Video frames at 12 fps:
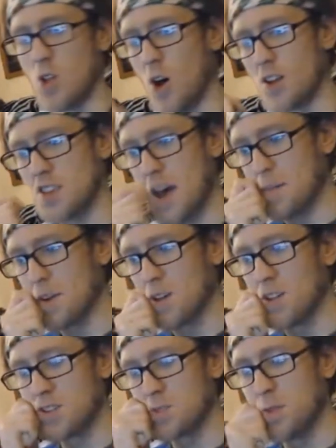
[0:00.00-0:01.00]
time ago. This is
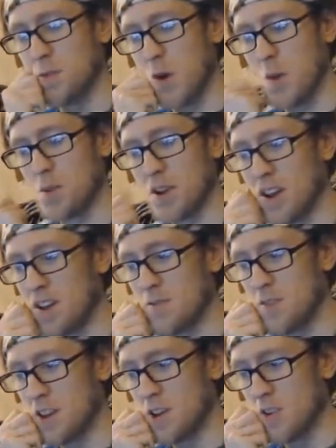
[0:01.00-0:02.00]
before I played any video
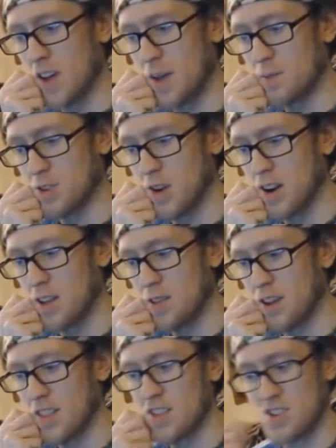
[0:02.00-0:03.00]
games or anything. This
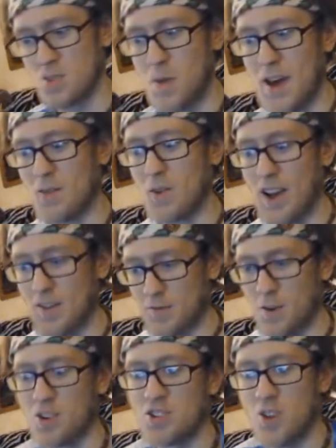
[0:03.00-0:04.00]
is back when I first
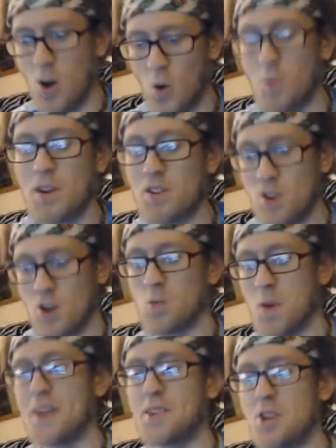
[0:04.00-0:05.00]
opened Nerd Rage
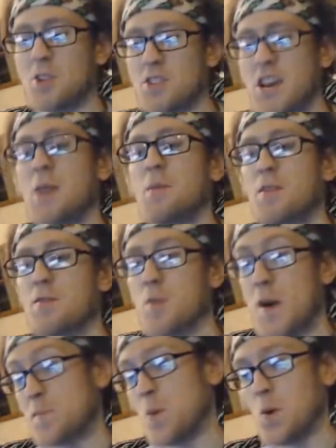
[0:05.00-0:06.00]
Entertainment for my
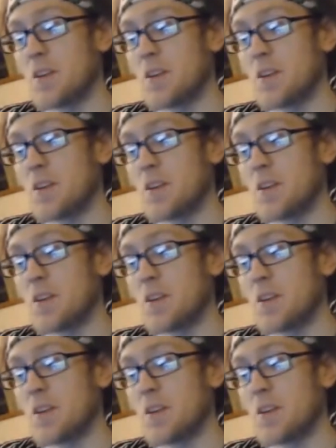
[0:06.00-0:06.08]
board game